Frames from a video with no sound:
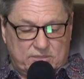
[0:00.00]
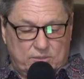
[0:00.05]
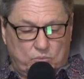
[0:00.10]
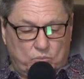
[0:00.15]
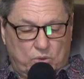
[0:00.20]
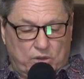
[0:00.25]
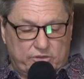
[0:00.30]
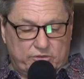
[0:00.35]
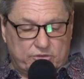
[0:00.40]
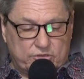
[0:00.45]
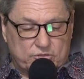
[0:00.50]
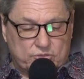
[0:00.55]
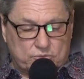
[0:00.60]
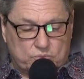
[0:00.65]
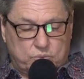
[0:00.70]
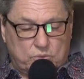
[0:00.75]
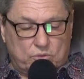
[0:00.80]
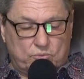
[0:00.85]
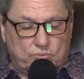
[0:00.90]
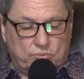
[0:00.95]
and
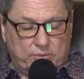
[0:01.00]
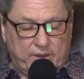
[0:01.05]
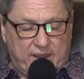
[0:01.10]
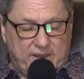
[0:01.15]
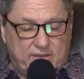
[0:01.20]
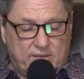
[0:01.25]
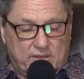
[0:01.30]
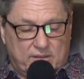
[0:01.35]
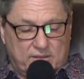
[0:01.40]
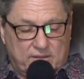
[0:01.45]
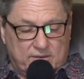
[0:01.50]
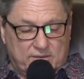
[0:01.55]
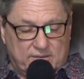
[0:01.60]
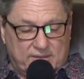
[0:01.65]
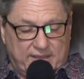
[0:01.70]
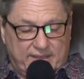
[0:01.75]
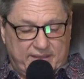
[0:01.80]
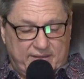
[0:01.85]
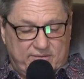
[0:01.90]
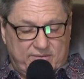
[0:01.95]
wonders were
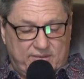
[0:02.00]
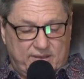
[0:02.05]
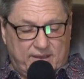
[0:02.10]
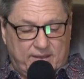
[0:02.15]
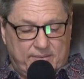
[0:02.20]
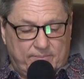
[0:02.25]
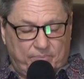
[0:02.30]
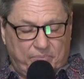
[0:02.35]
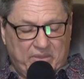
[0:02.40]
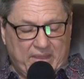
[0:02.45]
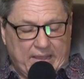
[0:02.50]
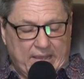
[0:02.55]
regularly done